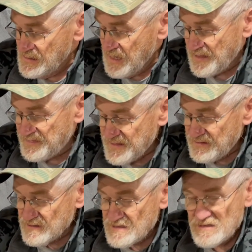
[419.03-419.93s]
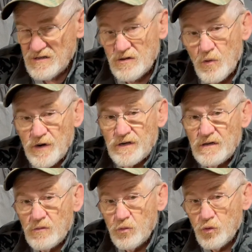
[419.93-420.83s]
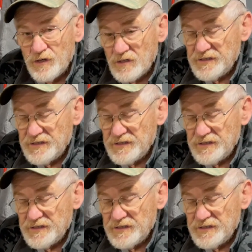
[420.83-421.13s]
I think this is going to work really